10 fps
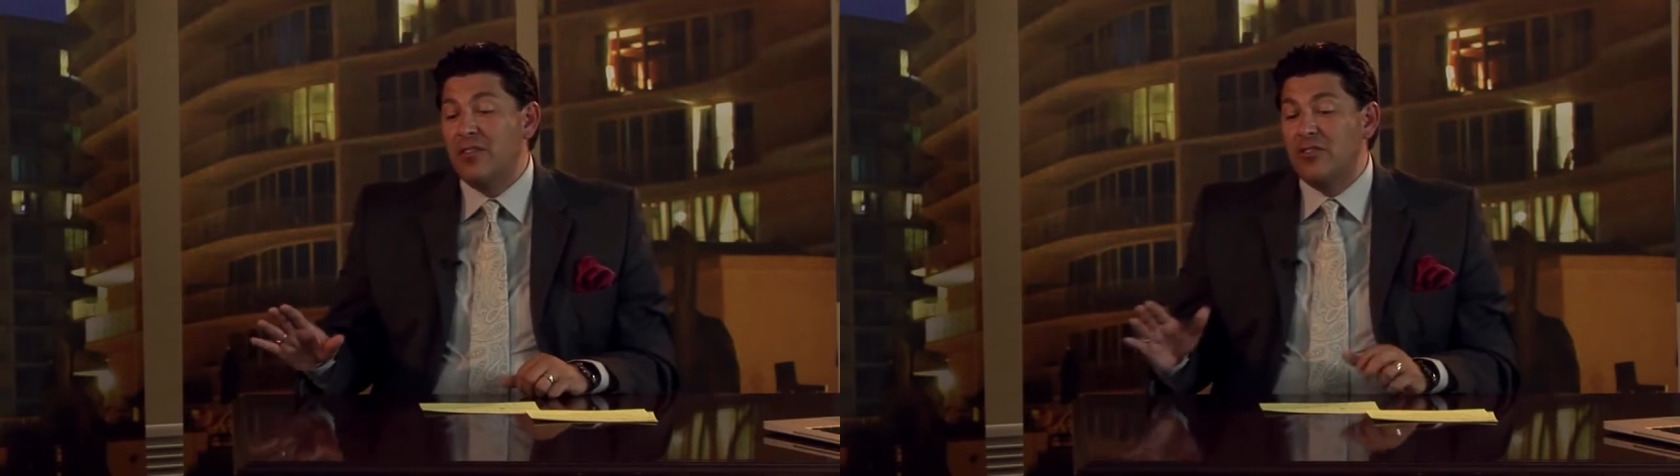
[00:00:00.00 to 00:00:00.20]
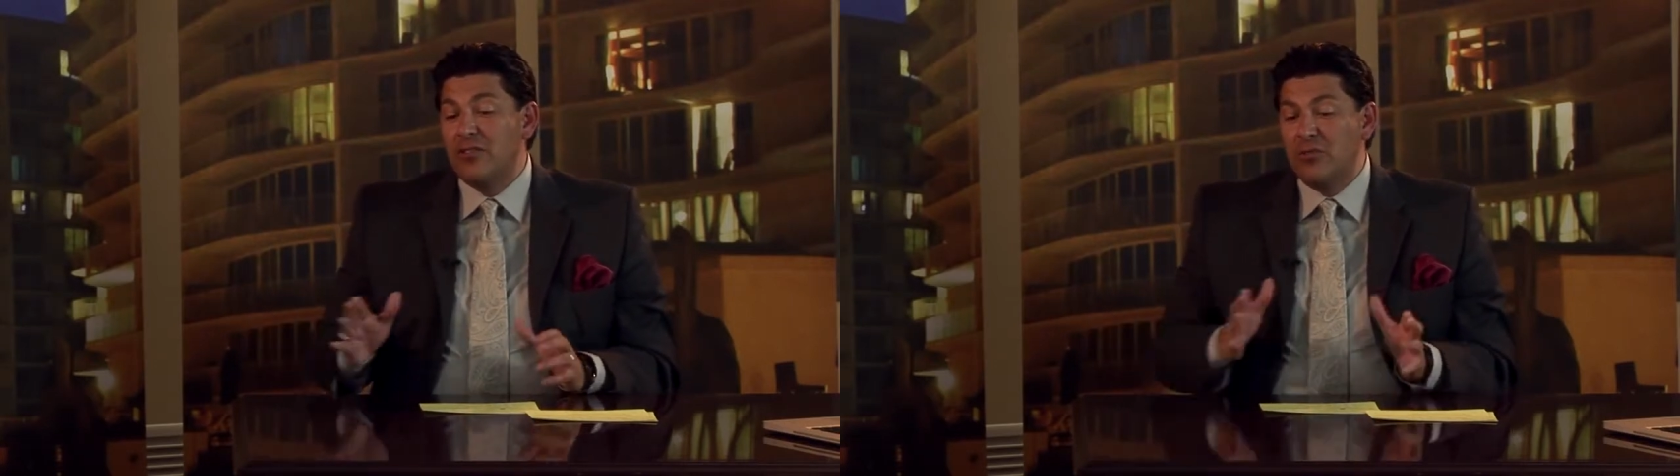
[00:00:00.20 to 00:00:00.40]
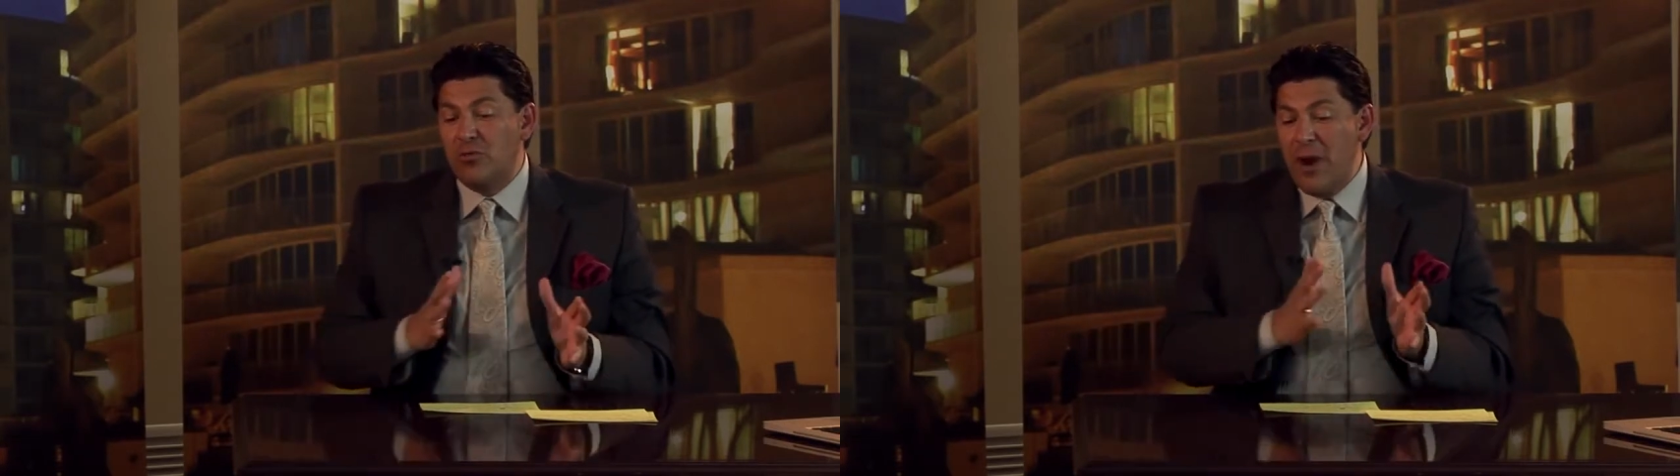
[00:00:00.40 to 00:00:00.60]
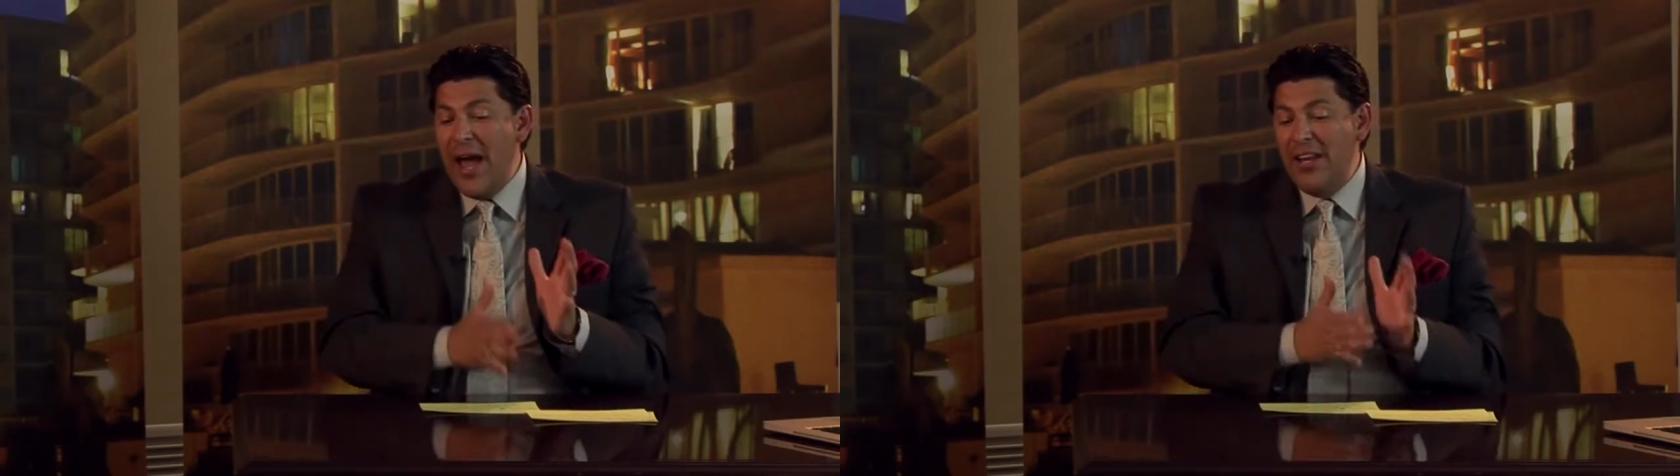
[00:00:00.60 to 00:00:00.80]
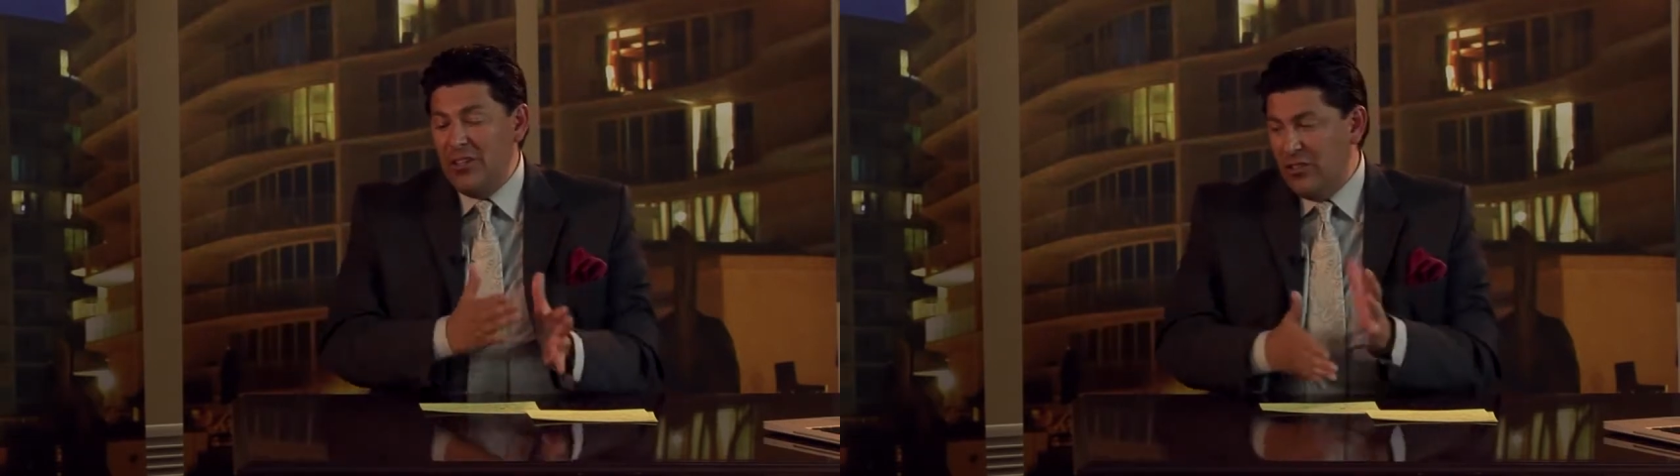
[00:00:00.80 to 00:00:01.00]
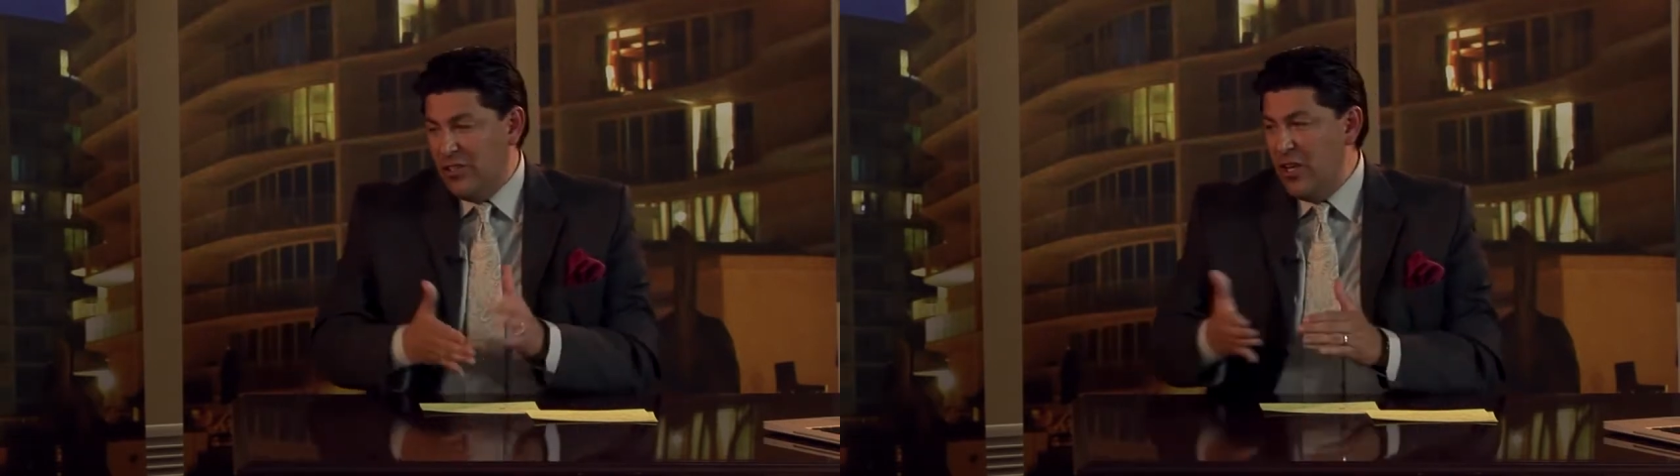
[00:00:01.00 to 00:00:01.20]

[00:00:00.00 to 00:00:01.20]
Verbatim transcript: the strategies